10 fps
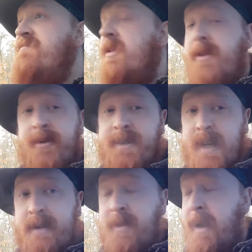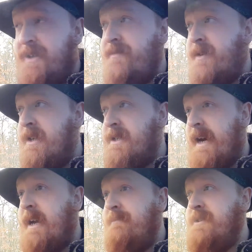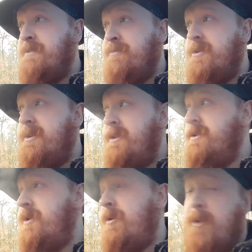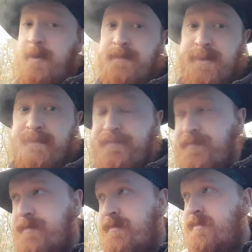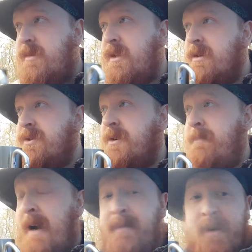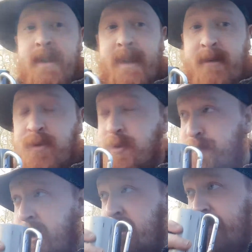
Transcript: And the only time they'll actively attack if it's a mother that's got cubs. So in my opinion, that rules bears